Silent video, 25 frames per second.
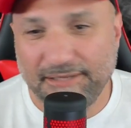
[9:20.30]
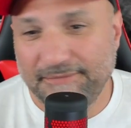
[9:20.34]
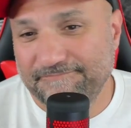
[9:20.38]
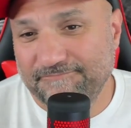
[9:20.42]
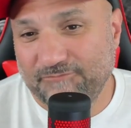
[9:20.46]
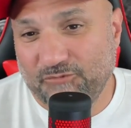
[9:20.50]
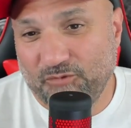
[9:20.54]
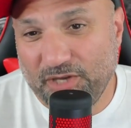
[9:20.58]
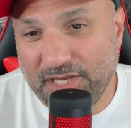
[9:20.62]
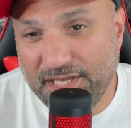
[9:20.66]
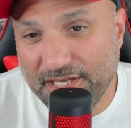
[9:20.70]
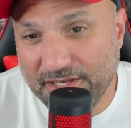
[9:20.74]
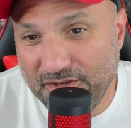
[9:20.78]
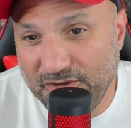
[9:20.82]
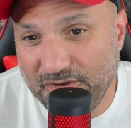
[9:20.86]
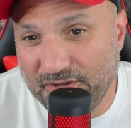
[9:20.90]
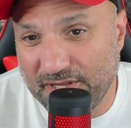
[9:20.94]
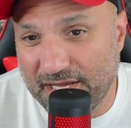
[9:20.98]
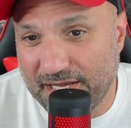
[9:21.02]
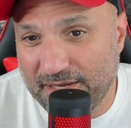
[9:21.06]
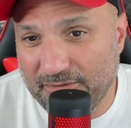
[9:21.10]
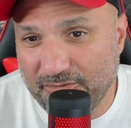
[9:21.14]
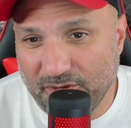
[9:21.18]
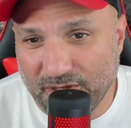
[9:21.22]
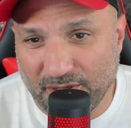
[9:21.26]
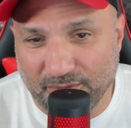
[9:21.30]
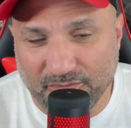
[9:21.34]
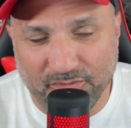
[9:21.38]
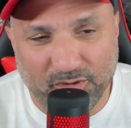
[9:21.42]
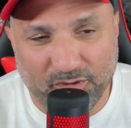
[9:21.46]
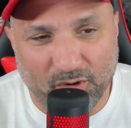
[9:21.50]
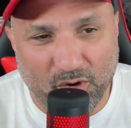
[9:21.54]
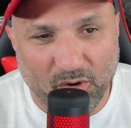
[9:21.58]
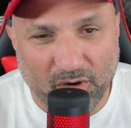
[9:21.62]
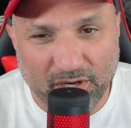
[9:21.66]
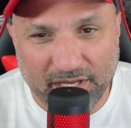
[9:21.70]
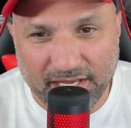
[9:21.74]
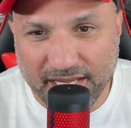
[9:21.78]
We can do that. We can
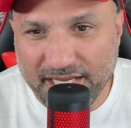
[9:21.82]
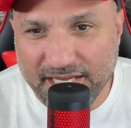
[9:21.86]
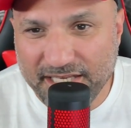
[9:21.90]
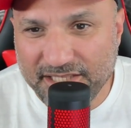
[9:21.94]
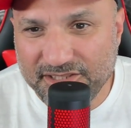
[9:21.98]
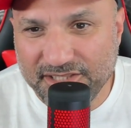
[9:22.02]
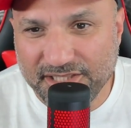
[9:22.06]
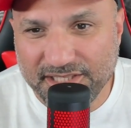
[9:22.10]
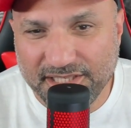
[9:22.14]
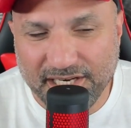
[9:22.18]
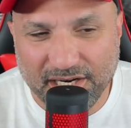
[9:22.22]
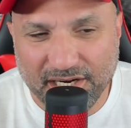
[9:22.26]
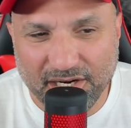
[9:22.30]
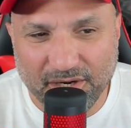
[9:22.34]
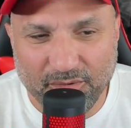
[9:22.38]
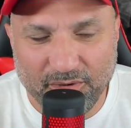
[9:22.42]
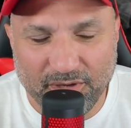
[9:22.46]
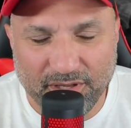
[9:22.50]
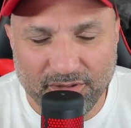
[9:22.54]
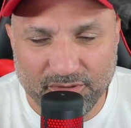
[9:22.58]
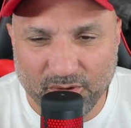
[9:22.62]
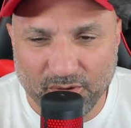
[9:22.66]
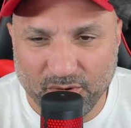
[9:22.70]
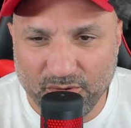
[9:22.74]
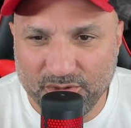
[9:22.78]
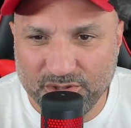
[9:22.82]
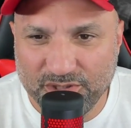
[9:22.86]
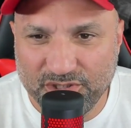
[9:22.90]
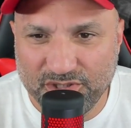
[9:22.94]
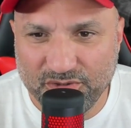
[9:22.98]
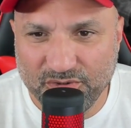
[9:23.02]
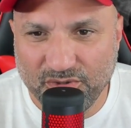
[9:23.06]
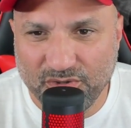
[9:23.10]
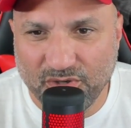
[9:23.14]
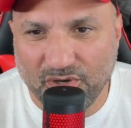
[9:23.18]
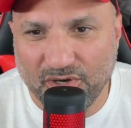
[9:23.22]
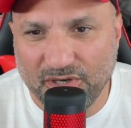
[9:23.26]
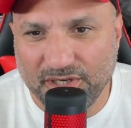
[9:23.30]
throw a cage in there. We can throw the
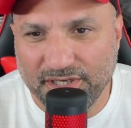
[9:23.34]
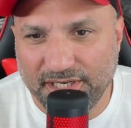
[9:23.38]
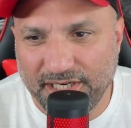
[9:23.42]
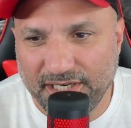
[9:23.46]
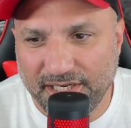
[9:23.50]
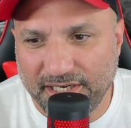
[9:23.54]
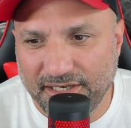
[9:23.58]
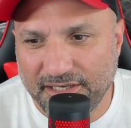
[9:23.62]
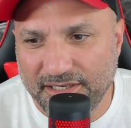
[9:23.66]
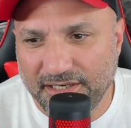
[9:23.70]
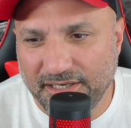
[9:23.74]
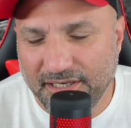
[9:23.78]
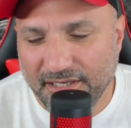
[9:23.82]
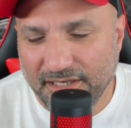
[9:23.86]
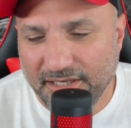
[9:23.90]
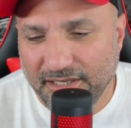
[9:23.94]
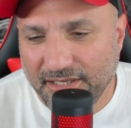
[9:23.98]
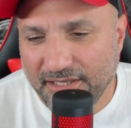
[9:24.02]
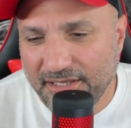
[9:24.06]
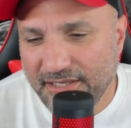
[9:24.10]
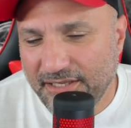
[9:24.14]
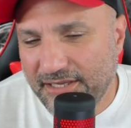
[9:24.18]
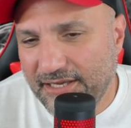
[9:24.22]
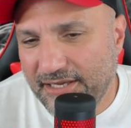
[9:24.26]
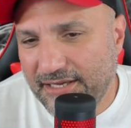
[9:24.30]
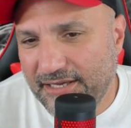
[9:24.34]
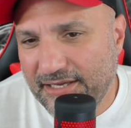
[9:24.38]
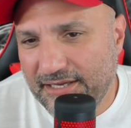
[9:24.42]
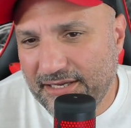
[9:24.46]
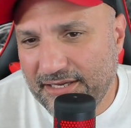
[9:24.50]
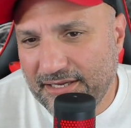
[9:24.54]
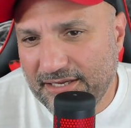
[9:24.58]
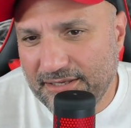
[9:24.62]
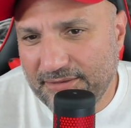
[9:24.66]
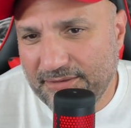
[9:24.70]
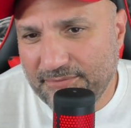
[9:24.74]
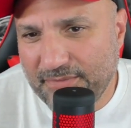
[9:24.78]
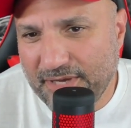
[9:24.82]
chute on there
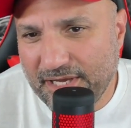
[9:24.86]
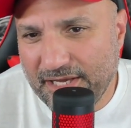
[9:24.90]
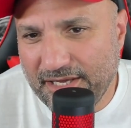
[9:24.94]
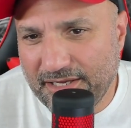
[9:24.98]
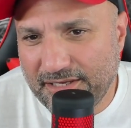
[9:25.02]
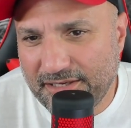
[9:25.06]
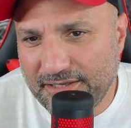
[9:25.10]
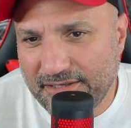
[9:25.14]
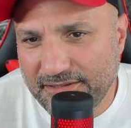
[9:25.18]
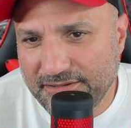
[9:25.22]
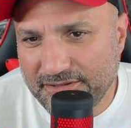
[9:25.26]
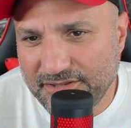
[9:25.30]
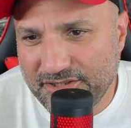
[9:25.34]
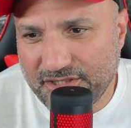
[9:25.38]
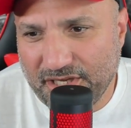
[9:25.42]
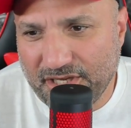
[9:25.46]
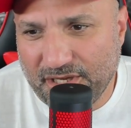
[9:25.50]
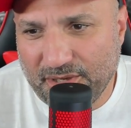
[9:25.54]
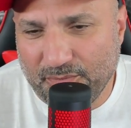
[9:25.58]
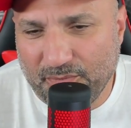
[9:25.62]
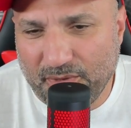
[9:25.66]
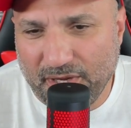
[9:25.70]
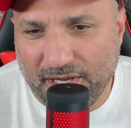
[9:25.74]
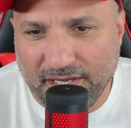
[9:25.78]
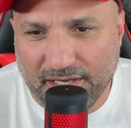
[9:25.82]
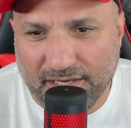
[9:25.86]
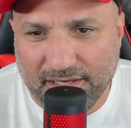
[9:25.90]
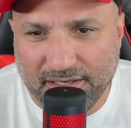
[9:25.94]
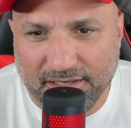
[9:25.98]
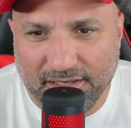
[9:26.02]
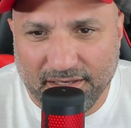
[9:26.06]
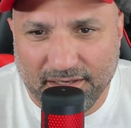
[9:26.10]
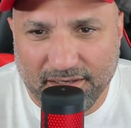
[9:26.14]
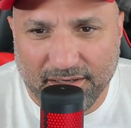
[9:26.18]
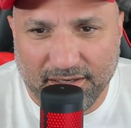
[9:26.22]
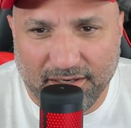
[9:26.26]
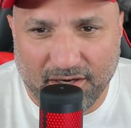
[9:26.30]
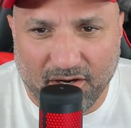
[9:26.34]
and make shake and bake
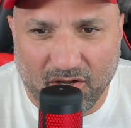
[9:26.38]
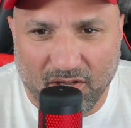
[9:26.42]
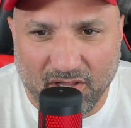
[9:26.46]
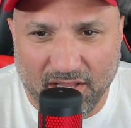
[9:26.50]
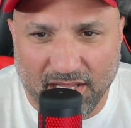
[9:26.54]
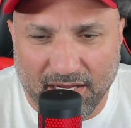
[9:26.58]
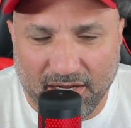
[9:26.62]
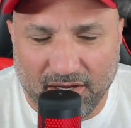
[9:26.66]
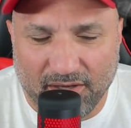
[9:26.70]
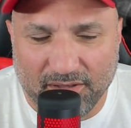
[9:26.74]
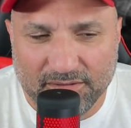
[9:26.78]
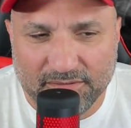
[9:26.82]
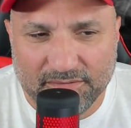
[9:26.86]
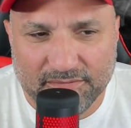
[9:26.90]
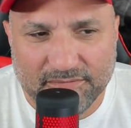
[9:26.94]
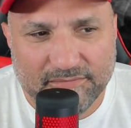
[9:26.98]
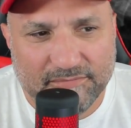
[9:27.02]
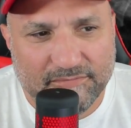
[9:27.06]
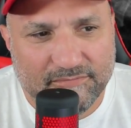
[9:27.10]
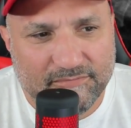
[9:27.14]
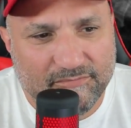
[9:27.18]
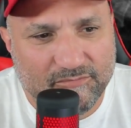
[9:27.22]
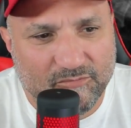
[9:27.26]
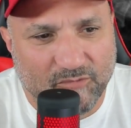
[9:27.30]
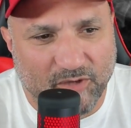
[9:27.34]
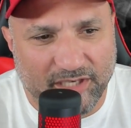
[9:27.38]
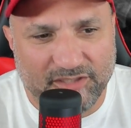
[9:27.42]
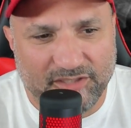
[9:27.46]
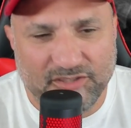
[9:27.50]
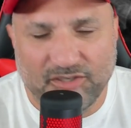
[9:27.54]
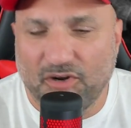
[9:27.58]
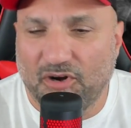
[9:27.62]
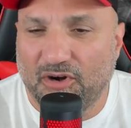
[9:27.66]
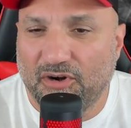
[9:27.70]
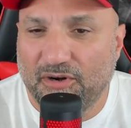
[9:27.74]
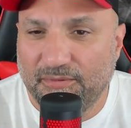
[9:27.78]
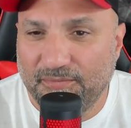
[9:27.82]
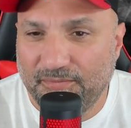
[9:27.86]
an all-out race car.